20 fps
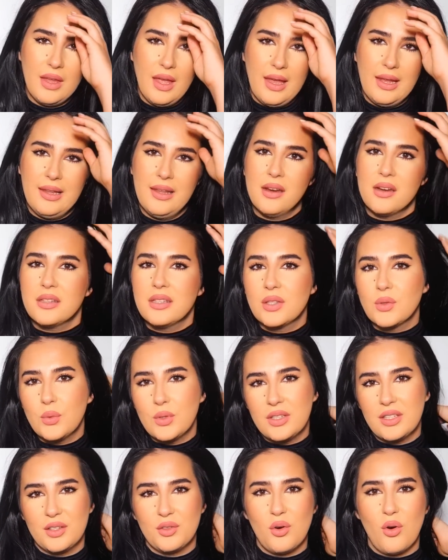I layered it
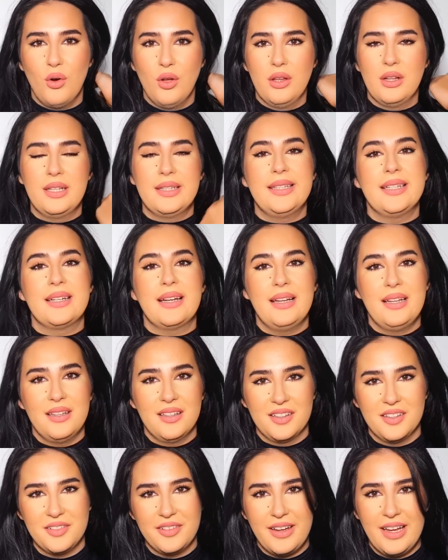with an oil that I
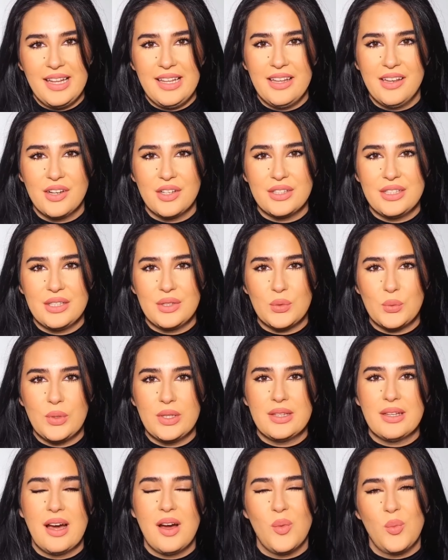love. I layered it
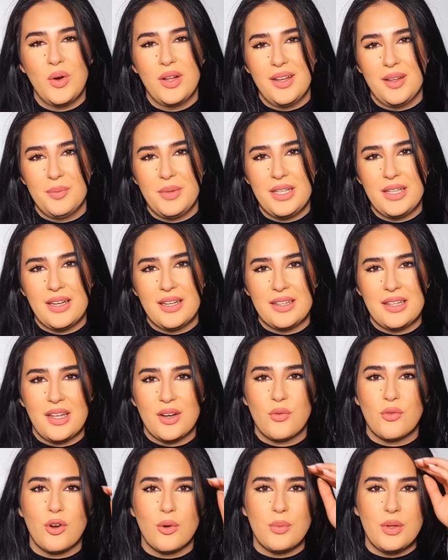with Aoud
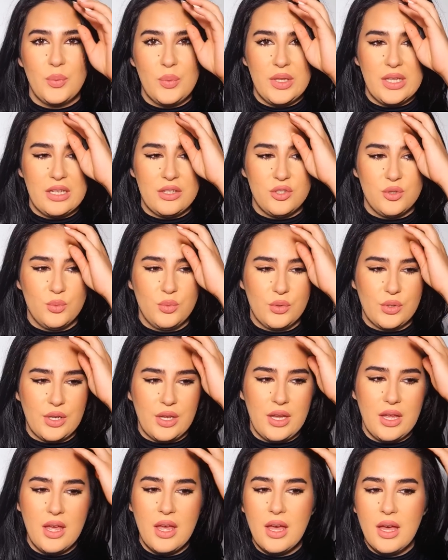Attar from Ep.1
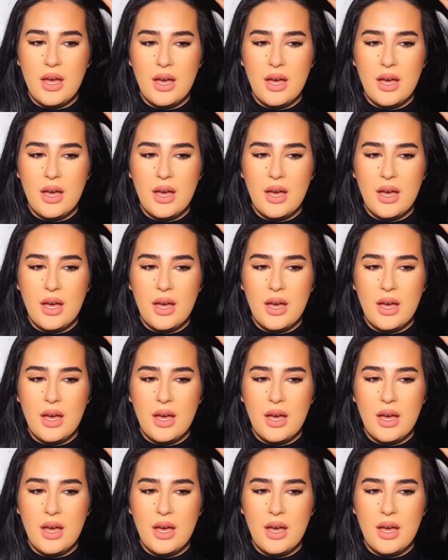Woody.